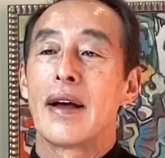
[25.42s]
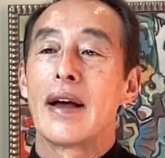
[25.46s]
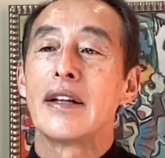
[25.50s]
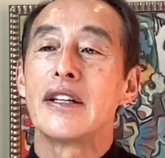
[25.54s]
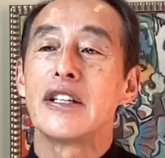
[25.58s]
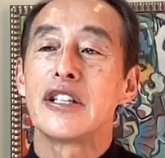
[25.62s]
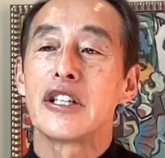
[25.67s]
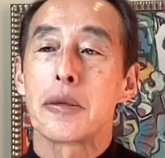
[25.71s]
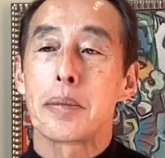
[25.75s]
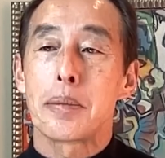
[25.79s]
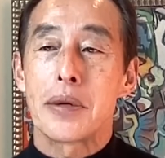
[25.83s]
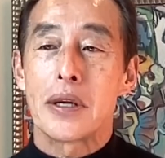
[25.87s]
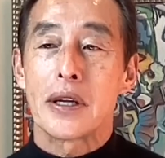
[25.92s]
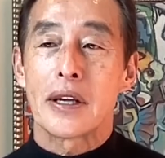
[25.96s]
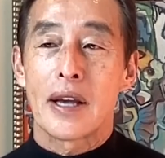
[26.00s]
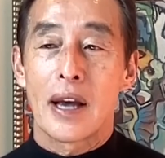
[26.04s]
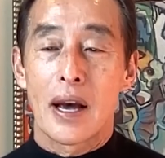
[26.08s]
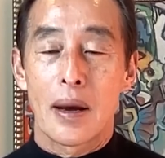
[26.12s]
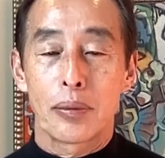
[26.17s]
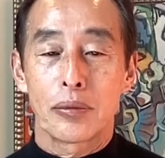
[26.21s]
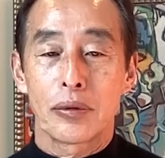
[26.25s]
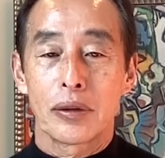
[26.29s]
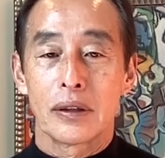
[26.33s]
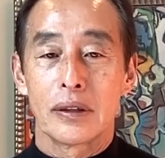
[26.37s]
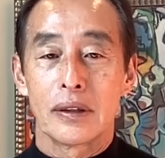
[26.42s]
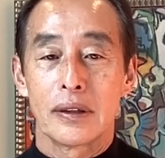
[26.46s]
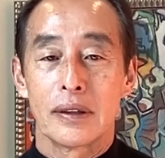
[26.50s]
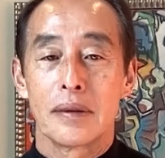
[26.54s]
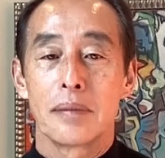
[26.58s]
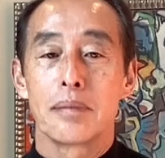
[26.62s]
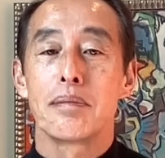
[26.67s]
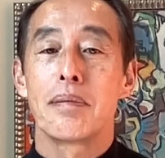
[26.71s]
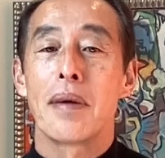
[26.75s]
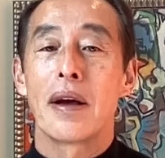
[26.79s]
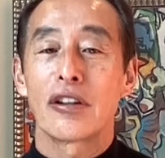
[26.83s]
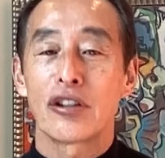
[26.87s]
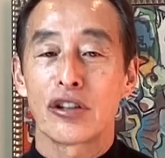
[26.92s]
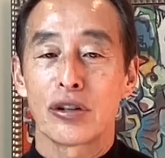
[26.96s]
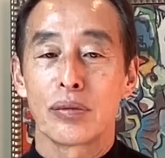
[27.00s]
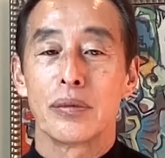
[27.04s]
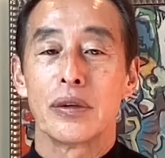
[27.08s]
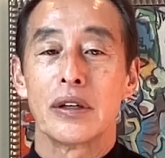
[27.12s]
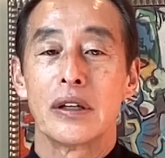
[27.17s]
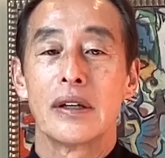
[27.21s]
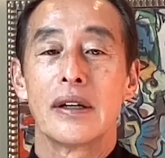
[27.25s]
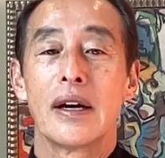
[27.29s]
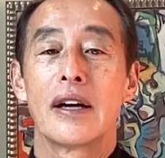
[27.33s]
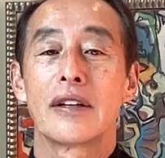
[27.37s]
N G P Capital,
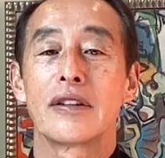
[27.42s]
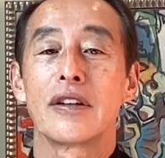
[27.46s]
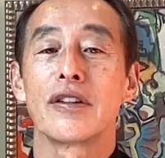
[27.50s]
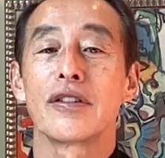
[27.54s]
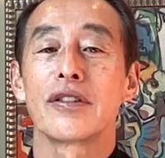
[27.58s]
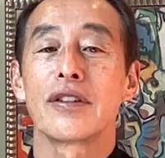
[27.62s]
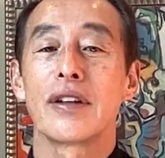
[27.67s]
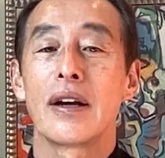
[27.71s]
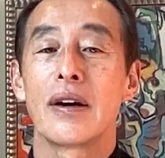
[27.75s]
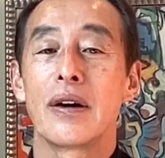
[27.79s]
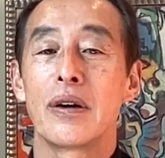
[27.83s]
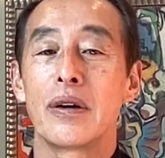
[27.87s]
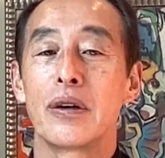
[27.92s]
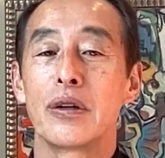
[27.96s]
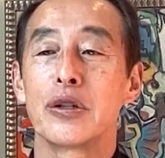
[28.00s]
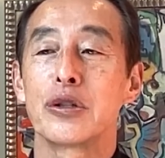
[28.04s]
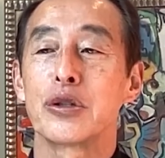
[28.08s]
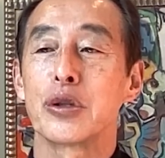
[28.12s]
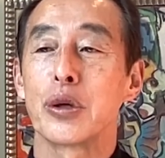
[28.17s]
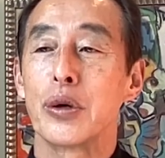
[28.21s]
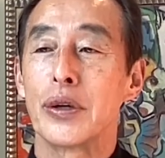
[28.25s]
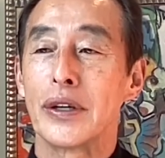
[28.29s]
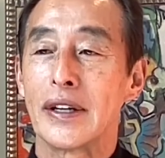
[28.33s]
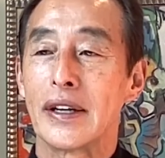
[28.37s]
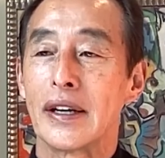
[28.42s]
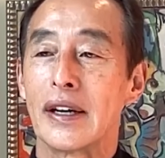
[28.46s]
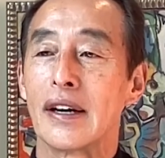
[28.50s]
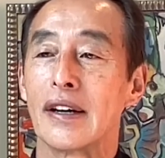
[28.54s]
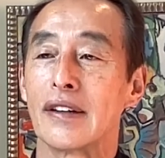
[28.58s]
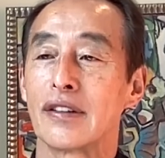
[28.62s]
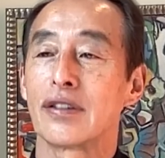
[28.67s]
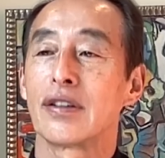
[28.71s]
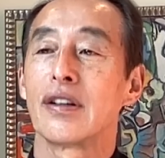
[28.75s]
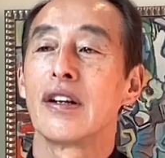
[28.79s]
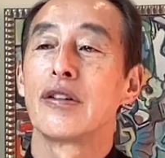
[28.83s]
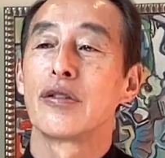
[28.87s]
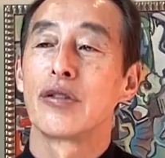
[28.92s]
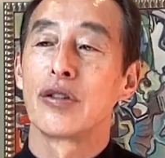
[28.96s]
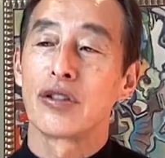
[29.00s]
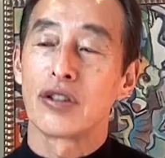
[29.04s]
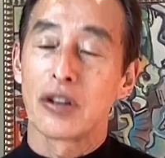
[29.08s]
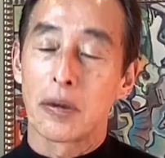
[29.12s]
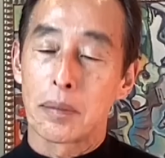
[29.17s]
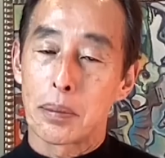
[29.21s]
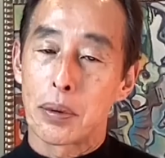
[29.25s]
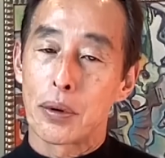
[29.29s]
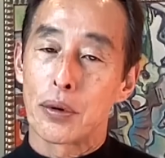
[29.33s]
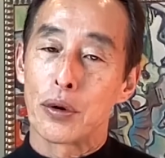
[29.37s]
Bessemer, others are all joining us to
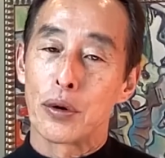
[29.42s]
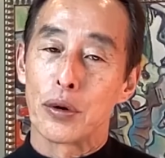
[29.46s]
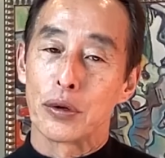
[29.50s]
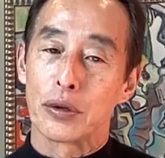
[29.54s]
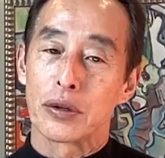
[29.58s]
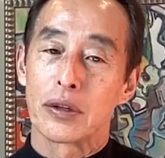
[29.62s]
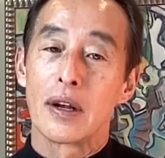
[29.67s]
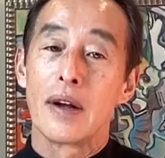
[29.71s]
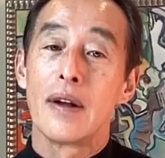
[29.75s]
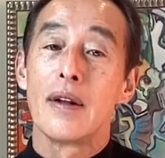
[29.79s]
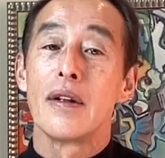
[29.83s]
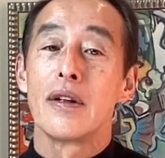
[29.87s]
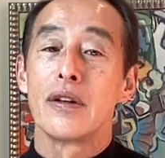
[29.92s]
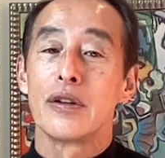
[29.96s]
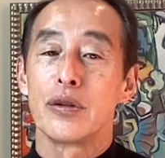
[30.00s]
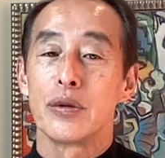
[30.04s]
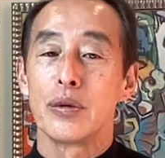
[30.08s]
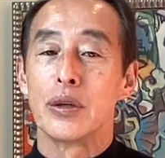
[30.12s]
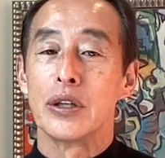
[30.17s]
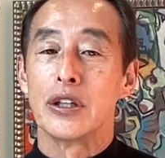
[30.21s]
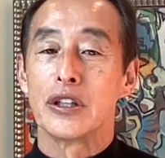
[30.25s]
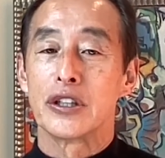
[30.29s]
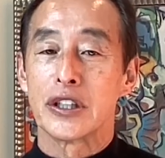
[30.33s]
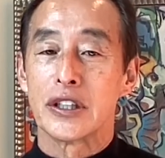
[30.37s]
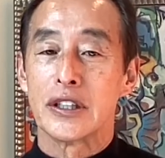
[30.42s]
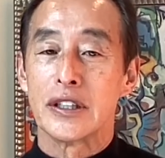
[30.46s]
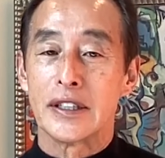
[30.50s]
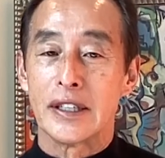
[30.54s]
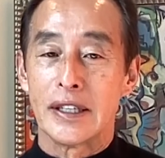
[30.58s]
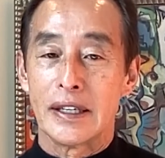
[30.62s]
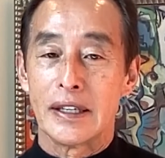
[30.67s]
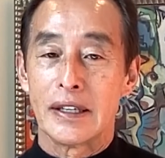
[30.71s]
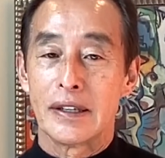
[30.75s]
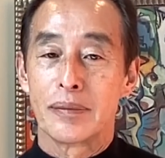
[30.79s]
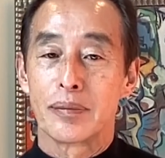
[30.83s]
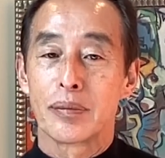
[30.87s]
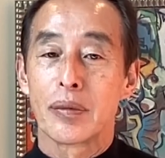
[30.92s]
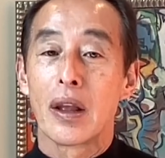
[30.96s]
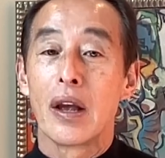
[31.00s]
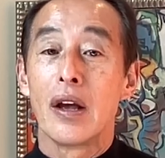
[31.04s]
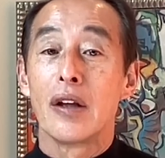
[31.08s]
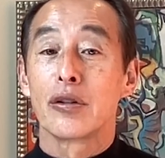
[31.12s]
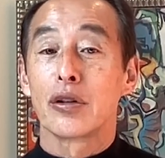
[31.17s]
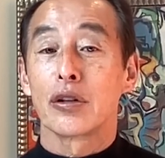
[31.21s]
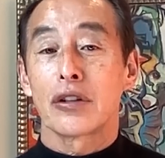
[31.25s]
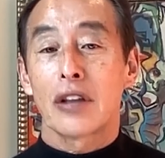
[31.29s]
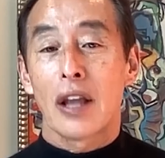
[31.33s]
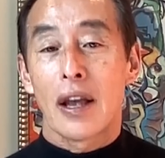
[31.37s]
support your journey.
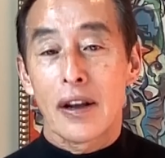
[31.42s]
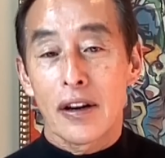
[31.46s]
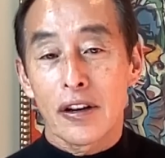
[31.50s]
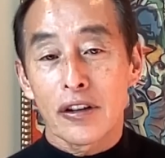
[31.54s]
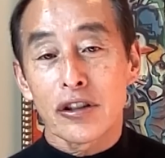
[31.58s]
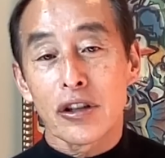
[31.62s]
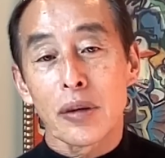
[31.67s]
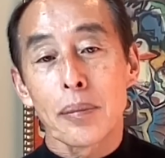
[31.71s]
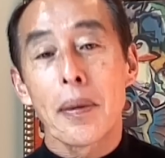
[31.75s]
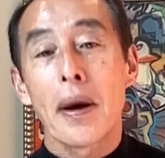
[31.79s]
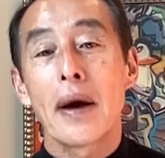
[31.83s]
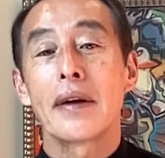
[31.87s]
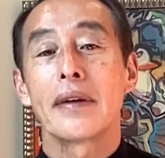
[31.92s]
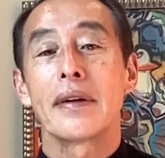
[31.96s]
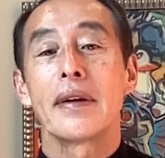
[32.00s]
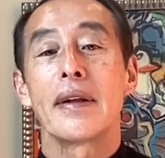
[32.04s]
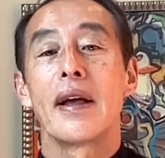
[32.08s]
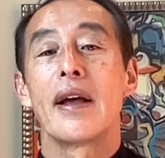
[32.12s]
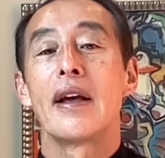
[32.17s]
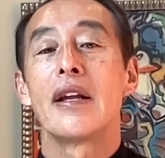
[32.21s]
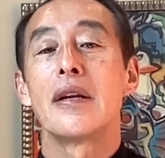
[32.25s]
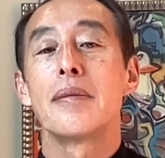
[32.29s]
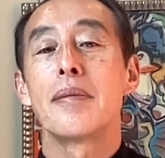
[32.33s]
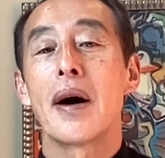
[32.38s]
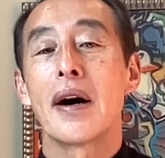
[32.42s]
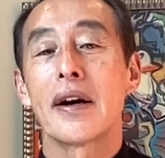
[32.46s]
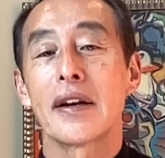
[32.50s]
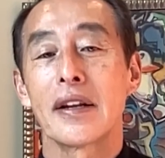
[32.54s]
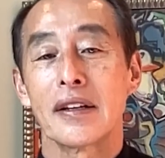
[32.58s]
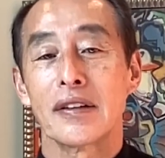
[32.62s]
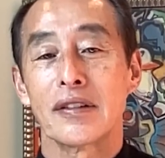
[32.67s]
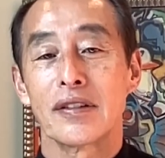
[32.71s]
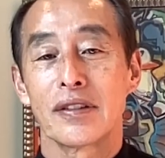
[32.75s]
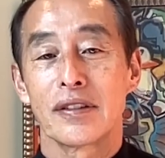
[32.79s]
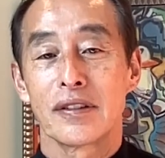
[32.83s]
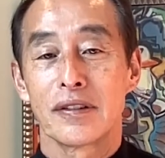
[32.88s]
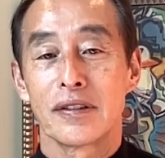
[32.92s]
So tell us about ANYbotics.